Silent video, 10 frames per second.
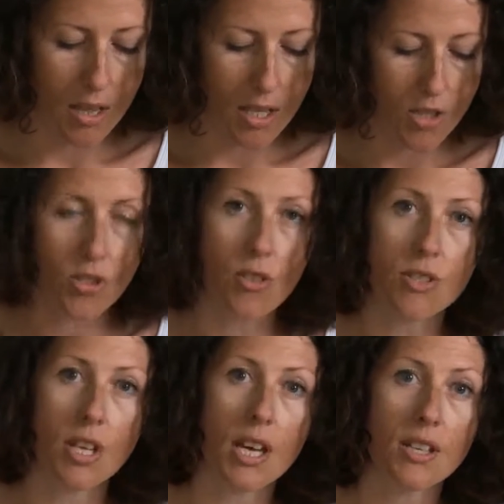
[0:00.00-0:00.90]
The
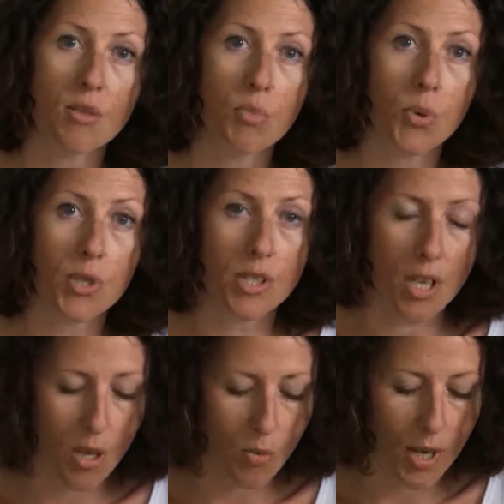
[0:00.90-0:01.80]
issues that I supported
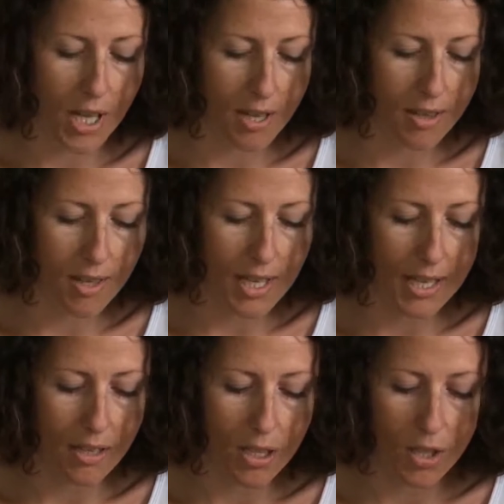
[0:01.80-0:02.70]
her with
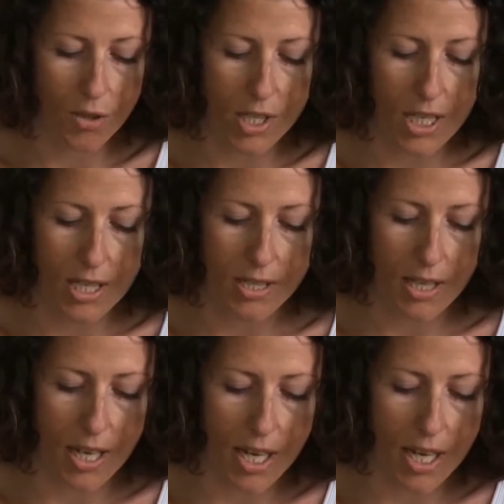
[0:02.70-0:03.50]
included